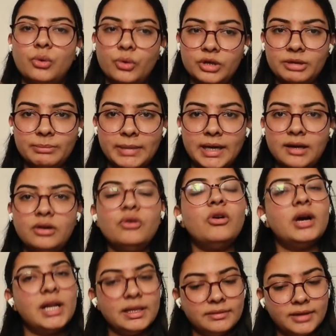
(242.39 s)
going back,
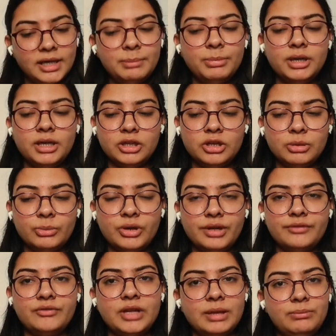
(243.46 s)
or at particular
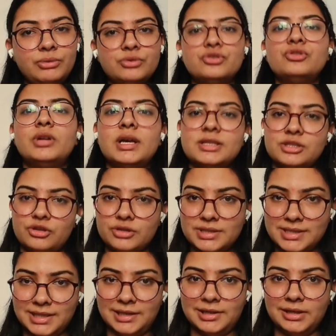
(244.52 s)
point of time, you should ask your
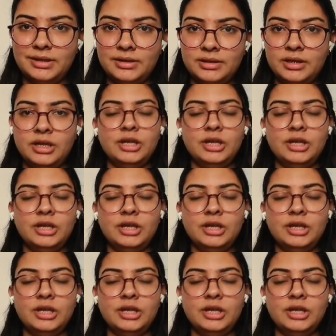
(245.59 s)
senior.